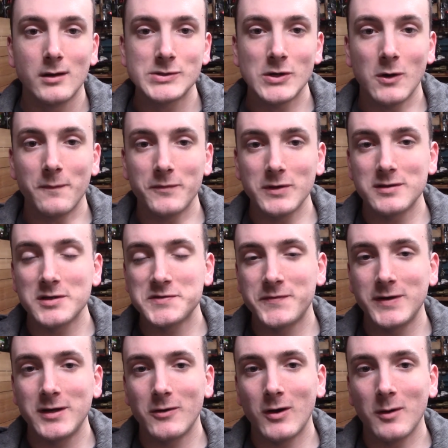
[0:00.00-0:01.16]
So hopefully this
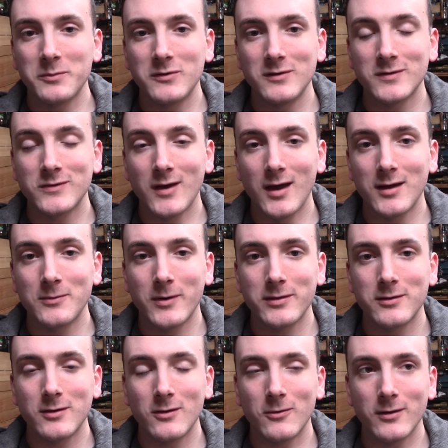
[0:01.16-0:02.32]
video helped you decide
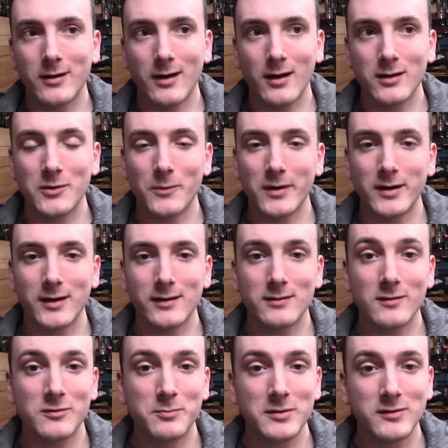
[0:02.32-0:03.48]
whether or not you want to get
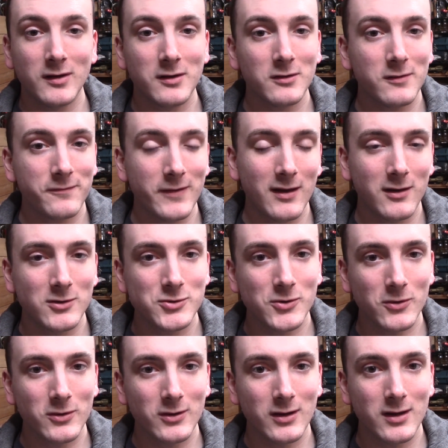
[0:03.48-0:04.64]
this particular fan
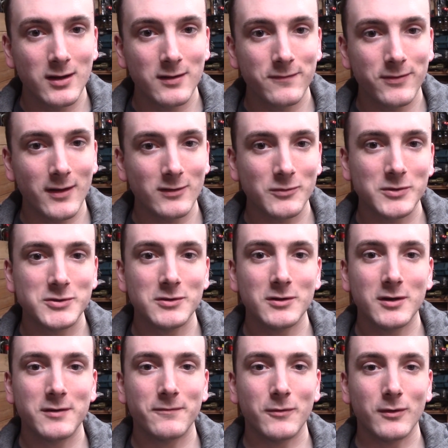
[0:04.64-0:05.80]
controller if that's what you're
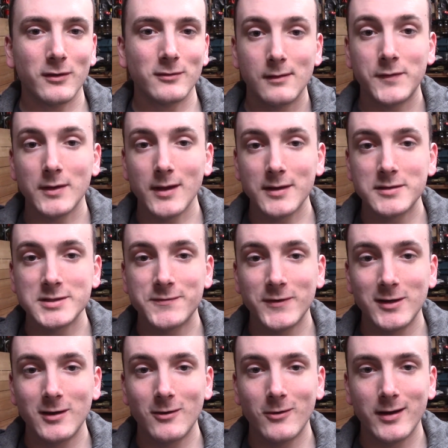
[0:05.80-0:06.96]
looking for. If you like this
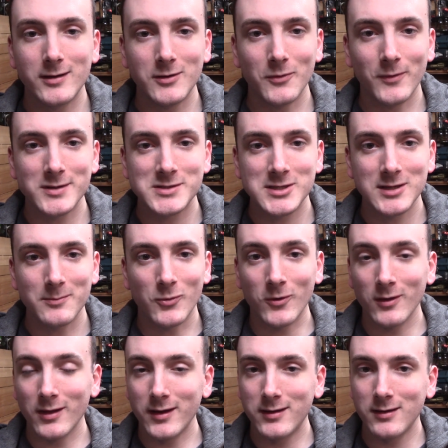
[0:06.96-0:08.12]
video and you want to see
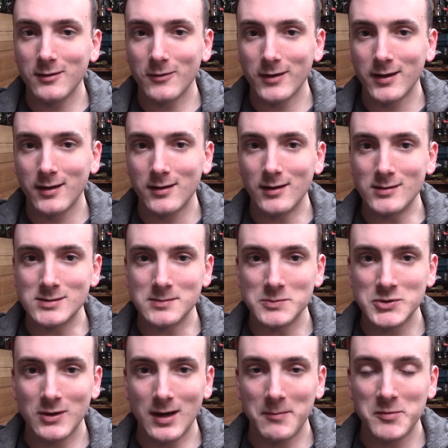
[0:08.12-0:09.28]
more like it, go ahead and
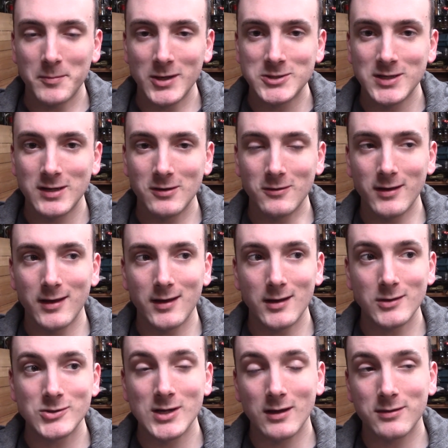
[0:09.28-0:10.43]
subscribe to my channel
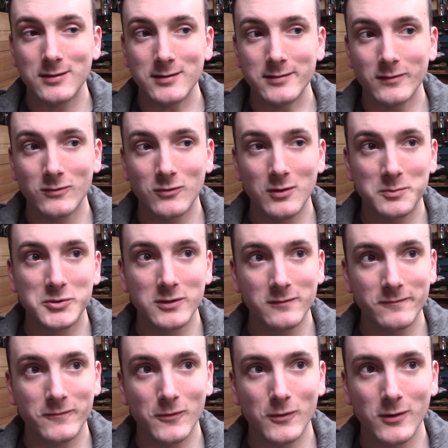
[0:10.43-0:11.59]
and check the
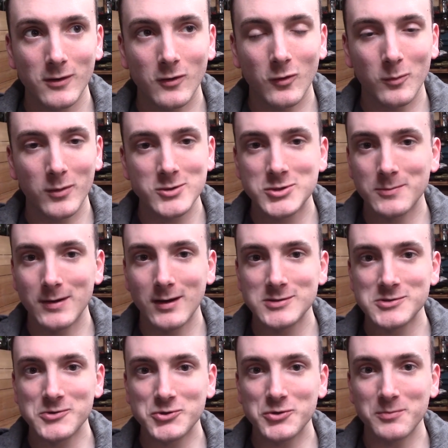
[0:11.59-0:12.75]
description for a whole bunch of my
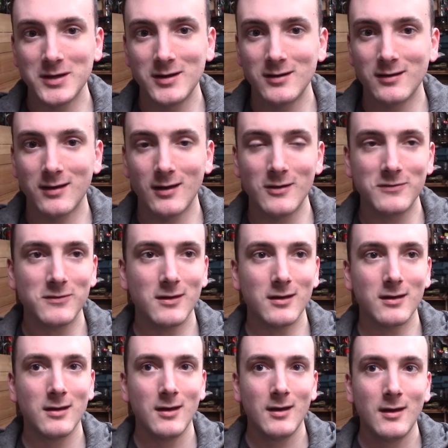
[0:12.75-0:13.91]
social media accounts
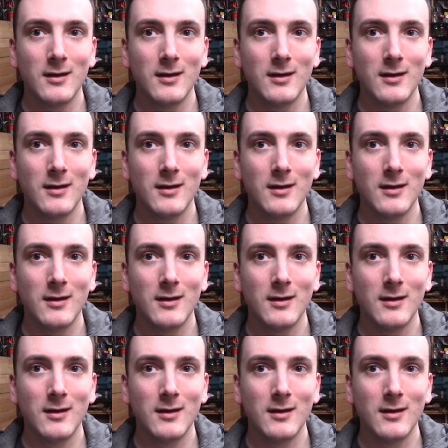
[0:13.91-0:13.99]
like